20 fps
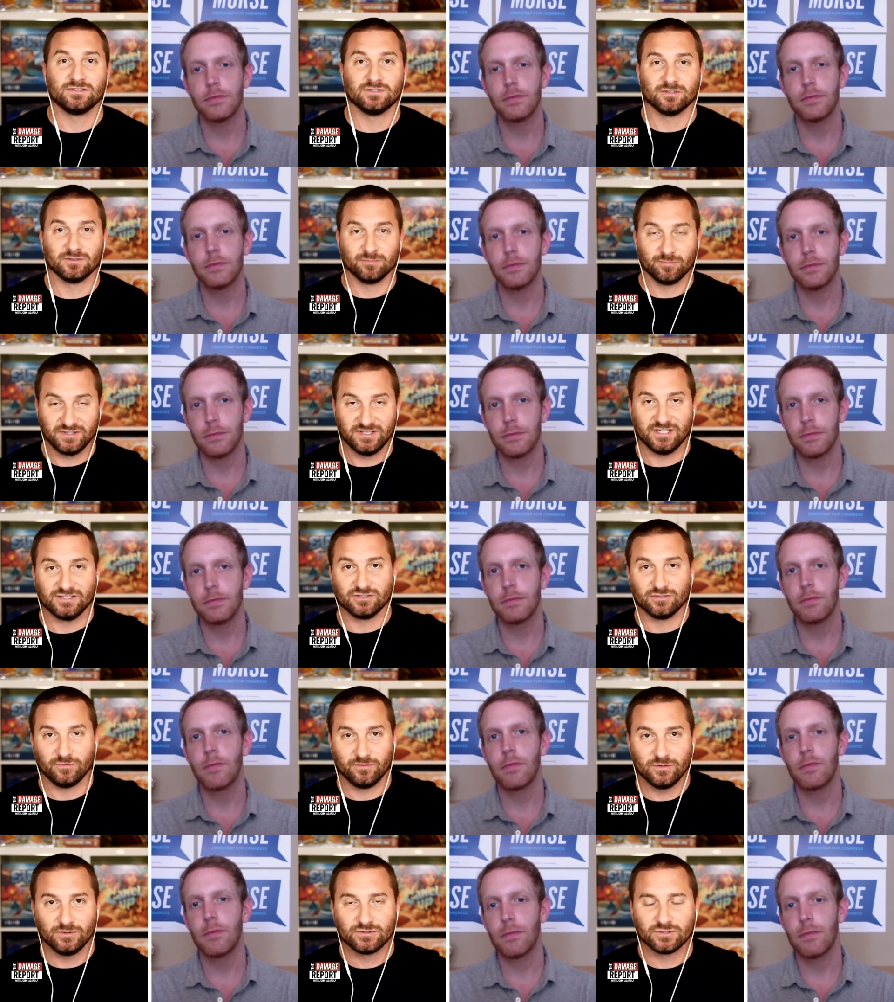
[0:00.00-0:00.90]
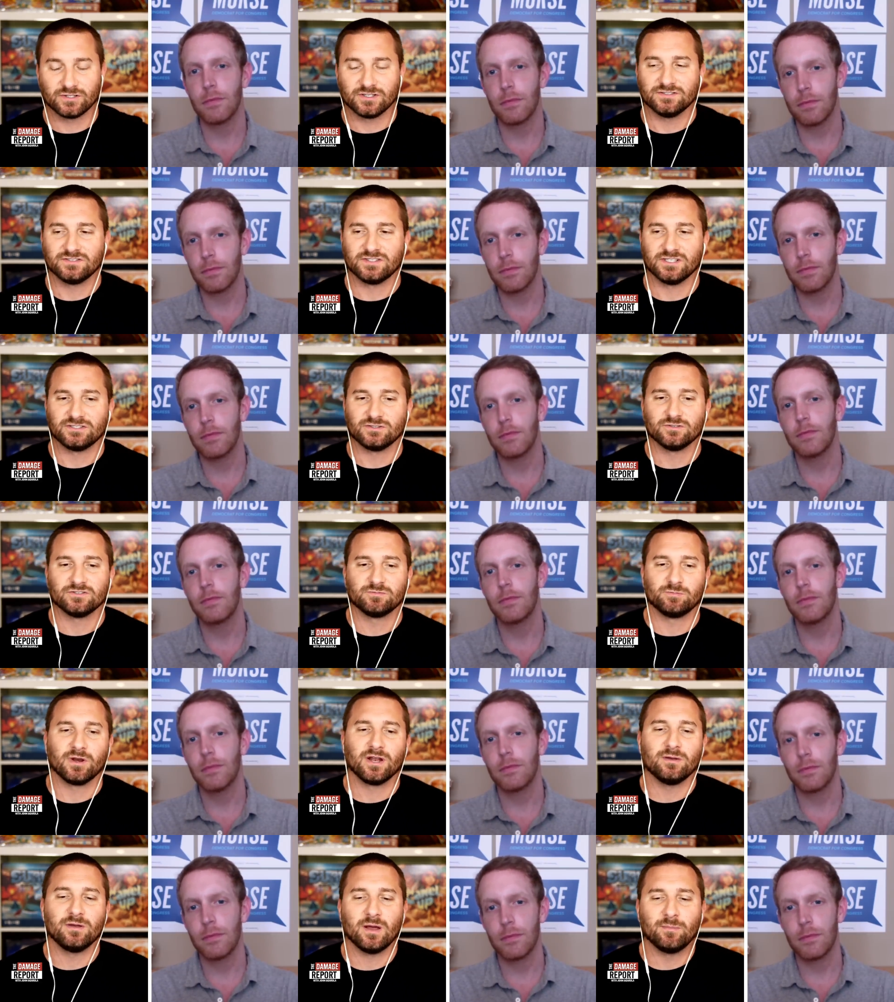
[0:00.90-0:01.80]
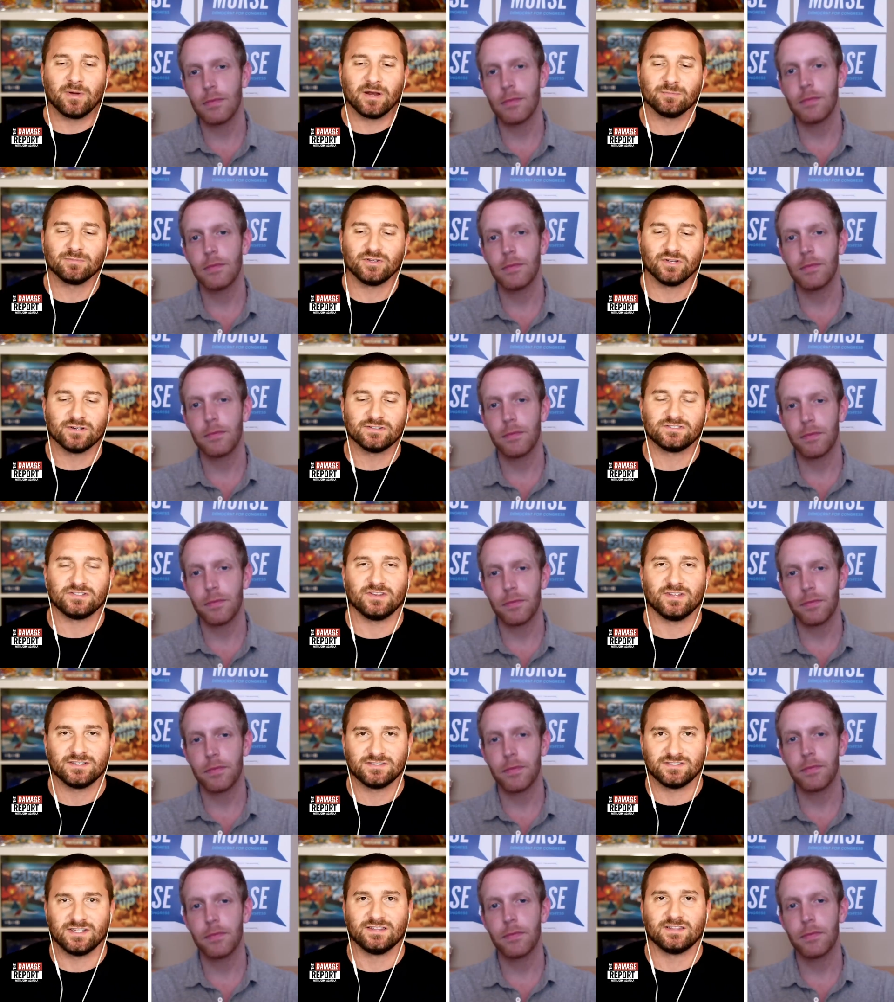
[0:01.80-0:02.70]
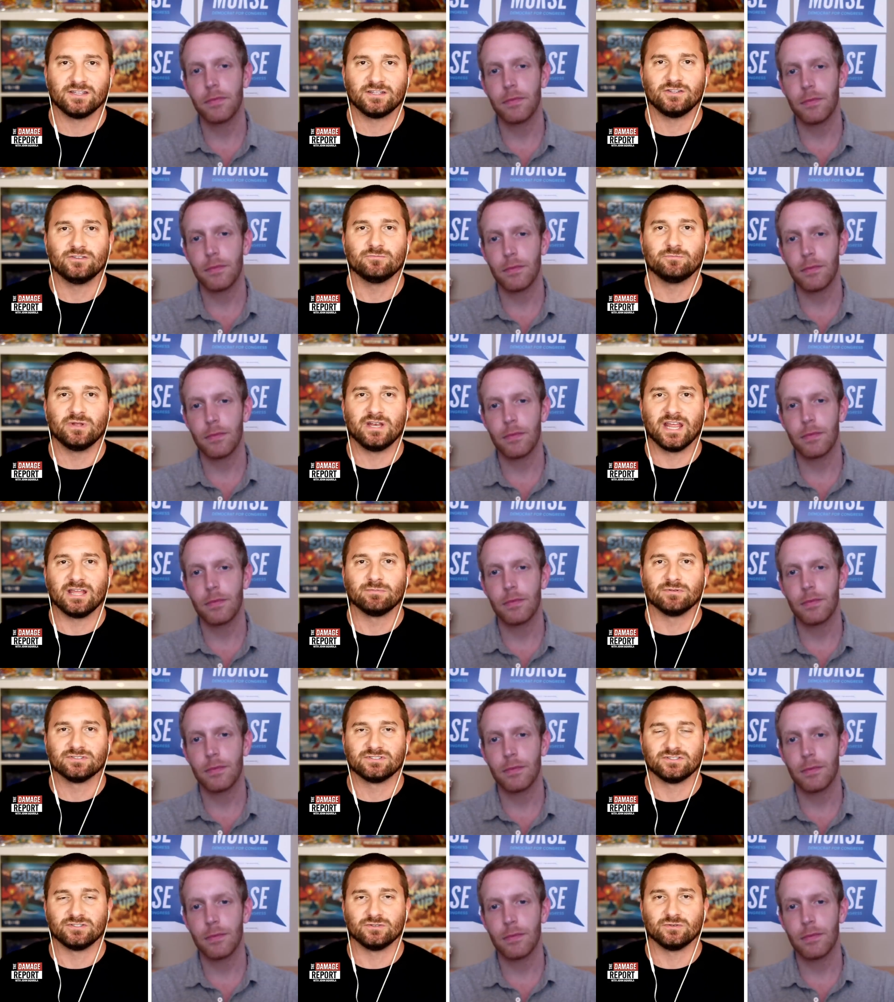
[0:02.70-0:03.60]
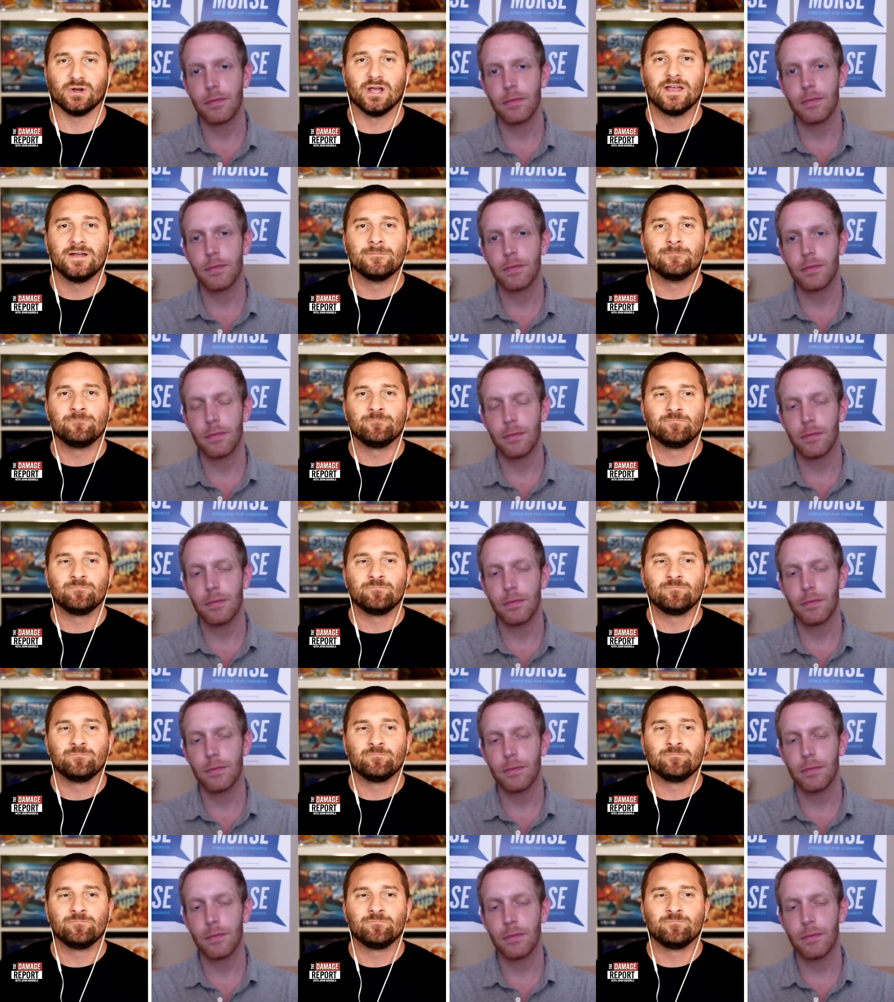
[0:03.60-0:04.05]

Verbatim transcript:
Speaker 1: your potential future constituents, but I, but I'm curious to the extent that you've been able to